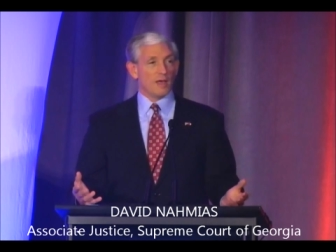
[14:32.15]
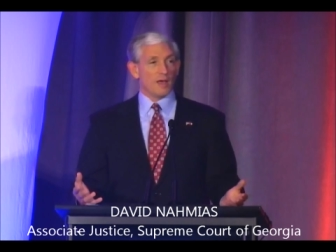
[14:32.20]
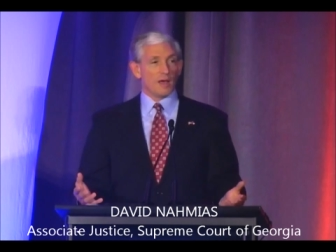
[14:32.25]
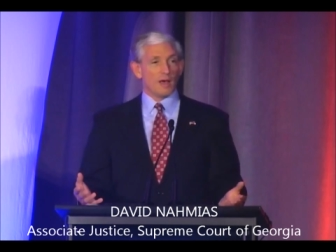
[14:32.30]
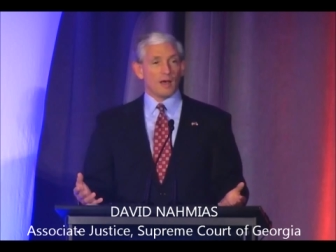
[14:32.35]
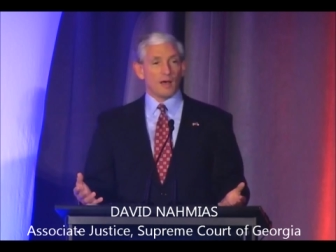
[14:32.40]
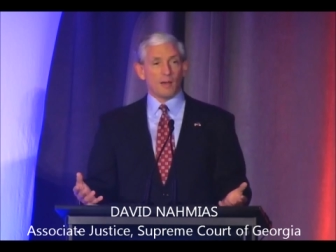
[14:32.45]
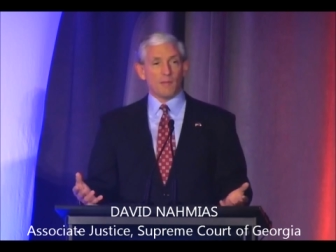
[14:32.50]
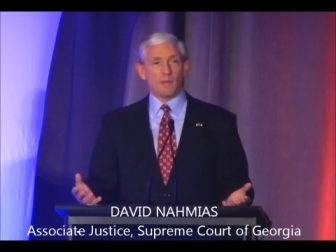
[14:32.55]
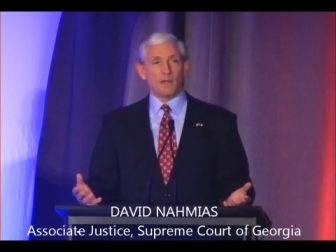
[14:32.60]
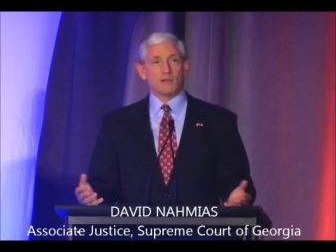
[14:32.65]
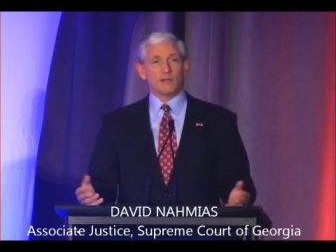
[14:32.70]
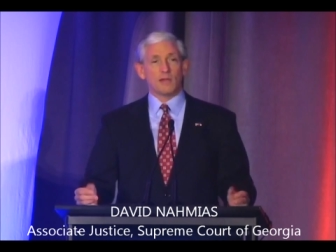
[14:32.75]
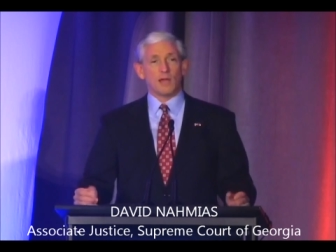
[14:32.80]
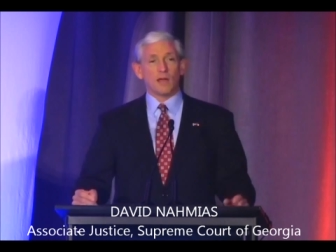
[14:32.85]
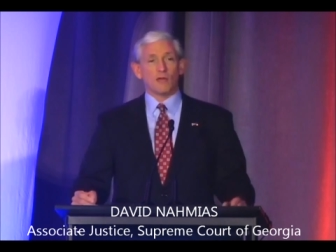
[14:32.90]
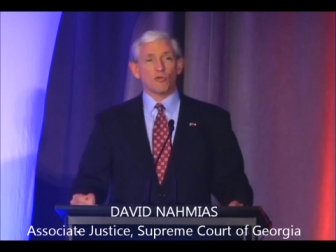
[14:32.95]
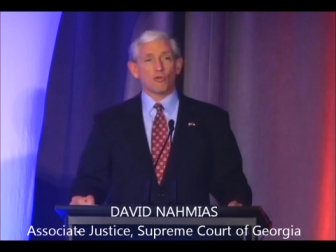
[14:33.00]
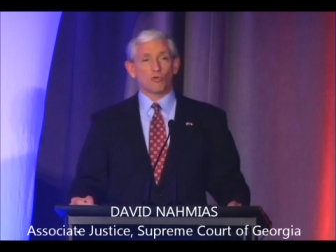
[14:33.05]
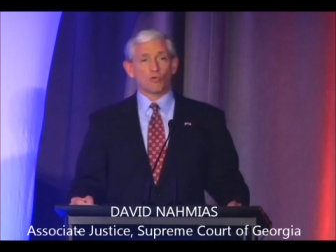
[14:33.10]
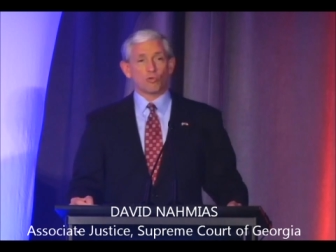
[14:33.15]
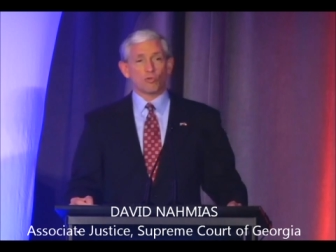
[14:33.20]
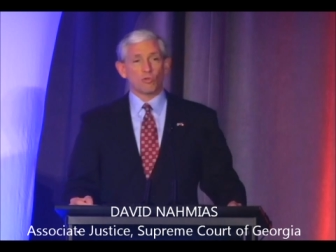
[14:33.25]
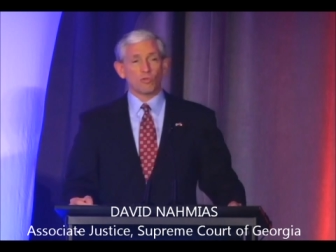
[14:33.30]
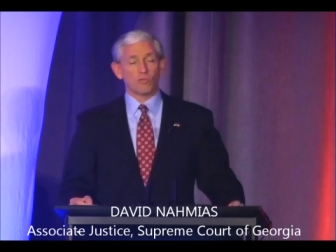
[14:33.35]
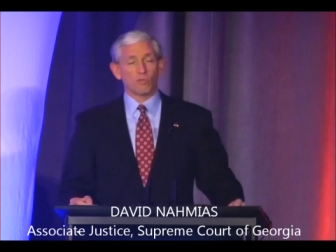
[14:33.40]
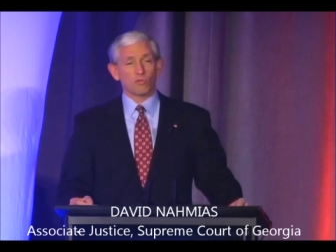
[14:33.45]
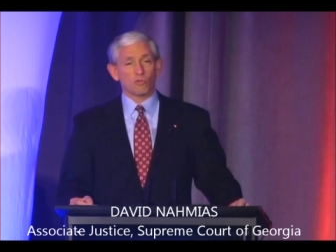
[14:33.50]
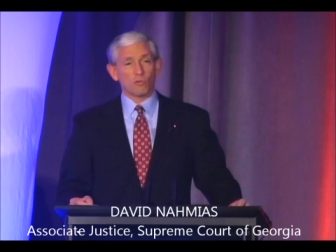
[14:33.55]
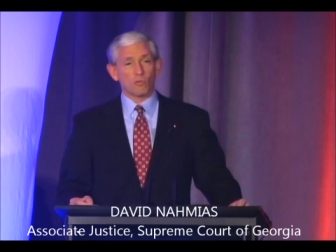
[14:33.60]
um, and Texas
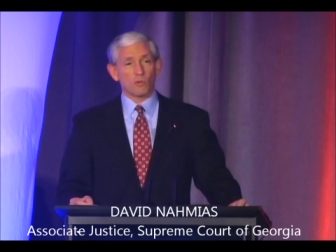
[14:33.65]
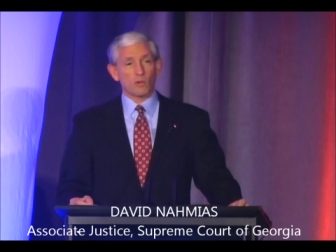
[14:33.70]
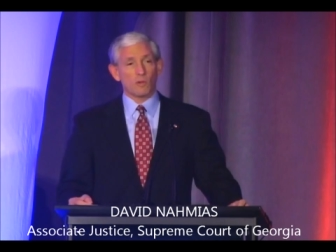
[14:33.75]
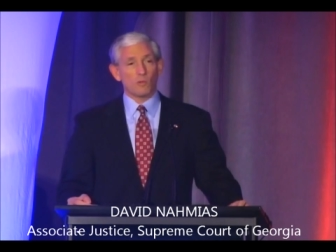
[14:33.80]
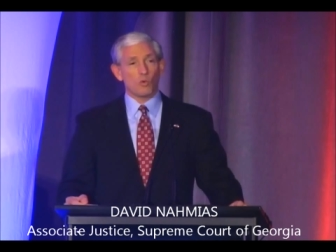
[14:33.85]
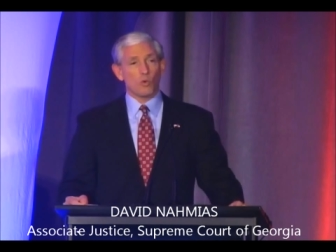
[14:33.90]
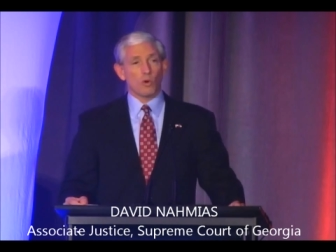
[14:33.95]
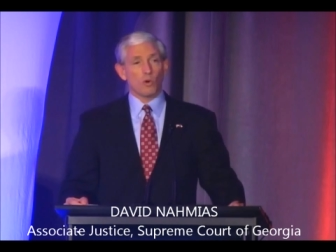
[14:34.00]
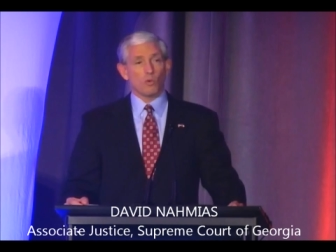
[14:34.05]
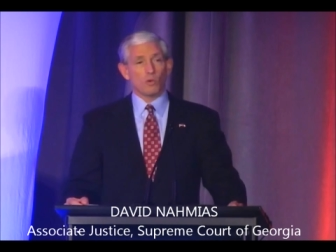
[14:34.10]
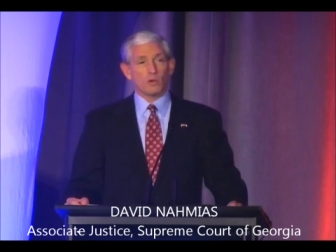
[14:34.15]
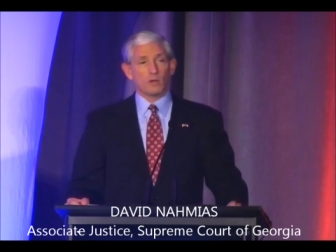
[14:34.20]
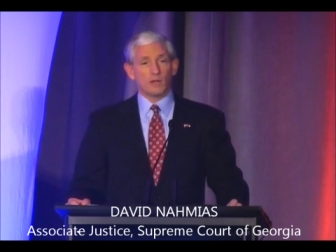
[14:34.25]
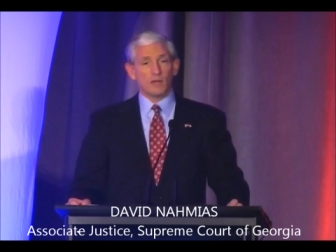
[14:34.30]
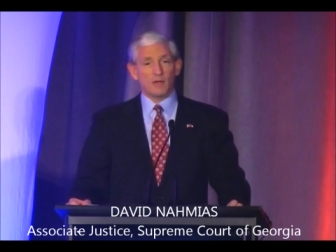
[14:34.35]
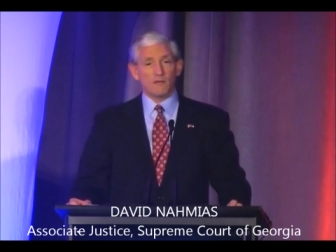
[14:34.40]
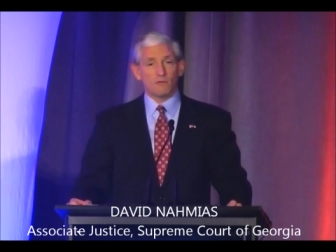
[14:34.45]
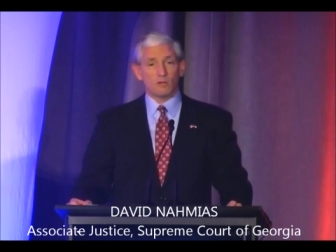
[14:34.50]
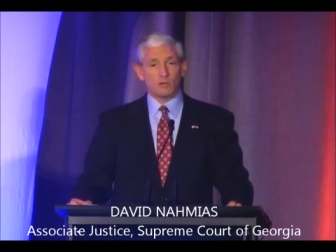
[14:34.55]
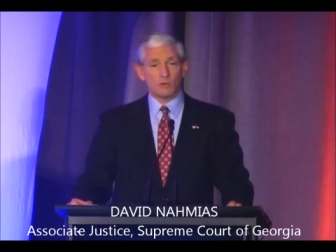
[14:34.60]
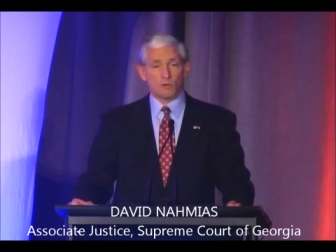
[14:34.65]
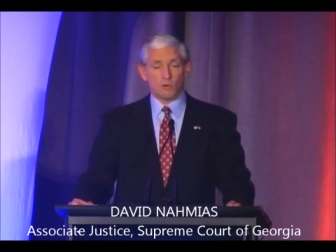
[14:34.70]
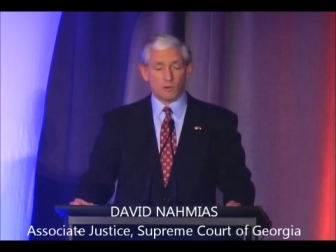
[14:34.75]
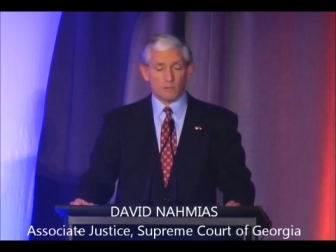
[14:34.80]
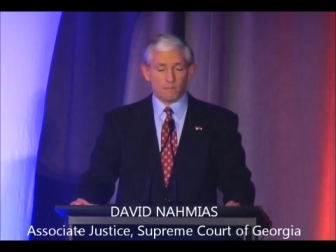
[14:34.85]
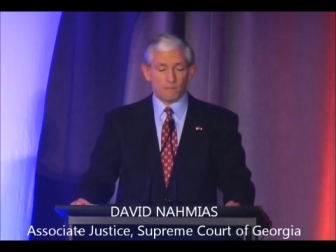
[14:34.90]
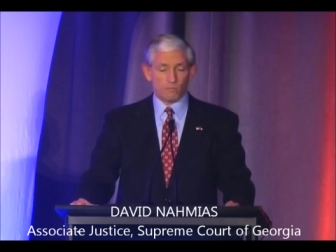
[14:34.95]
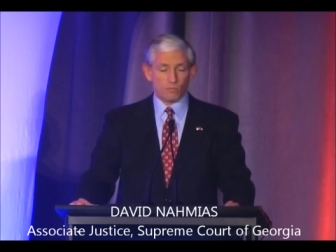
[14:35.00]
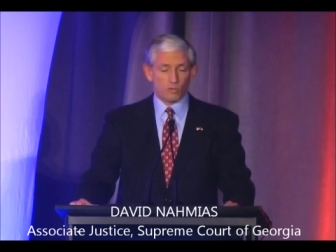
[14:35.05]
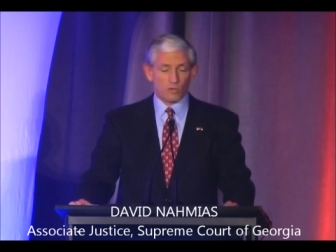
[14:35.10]
Supreme Court wouldn't give it to them.
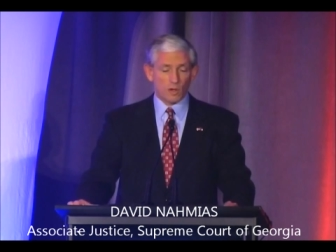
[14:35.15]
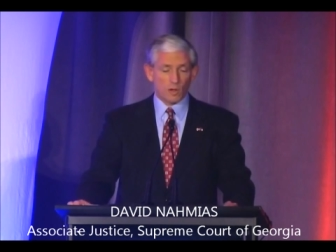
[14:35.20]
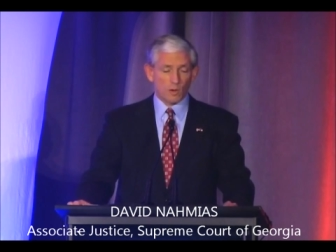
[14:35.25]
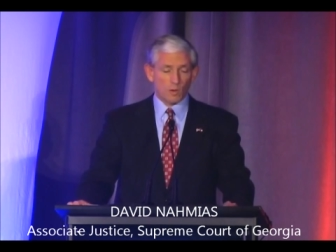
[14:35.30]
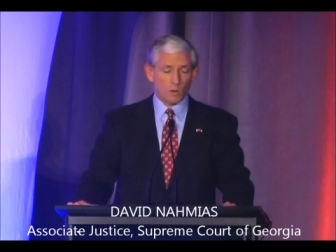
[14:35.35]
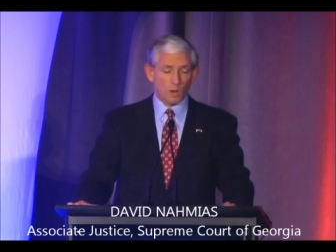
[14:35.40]
So